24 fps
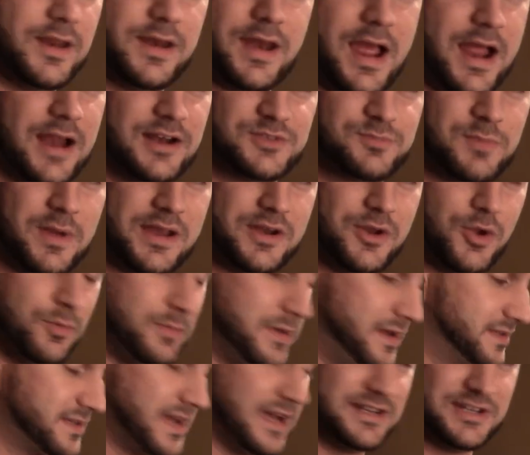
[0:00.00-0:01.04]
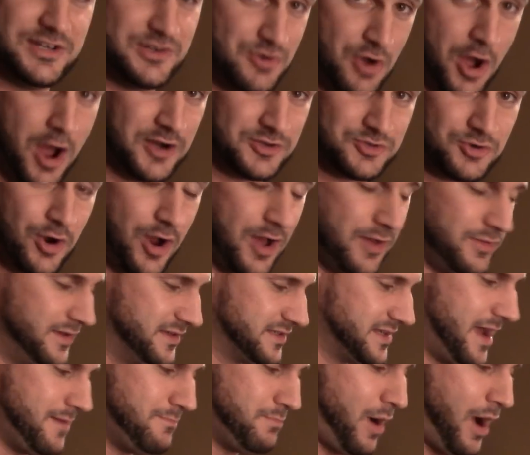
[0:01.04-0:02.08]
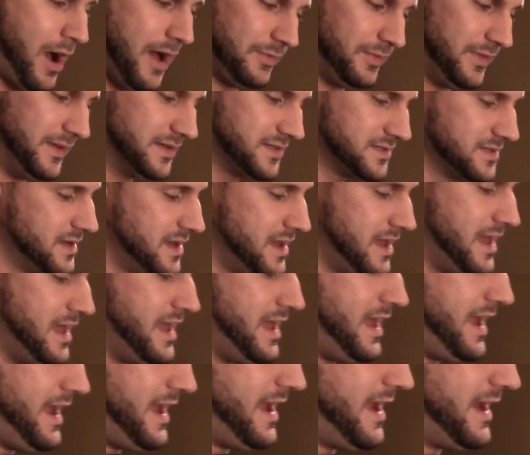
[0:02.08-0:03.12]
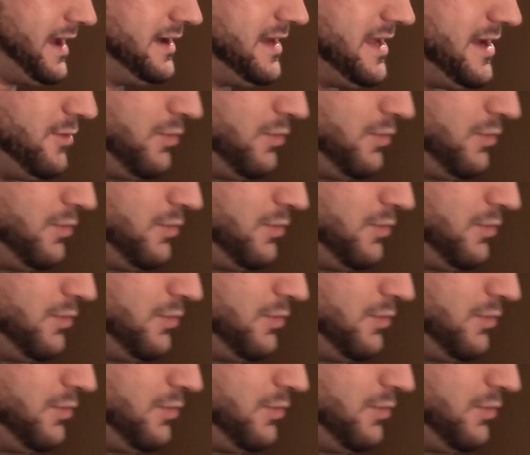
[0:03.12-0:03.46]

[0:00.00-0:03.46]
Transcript: an artist by no means. I did not draw this. I bought this, and he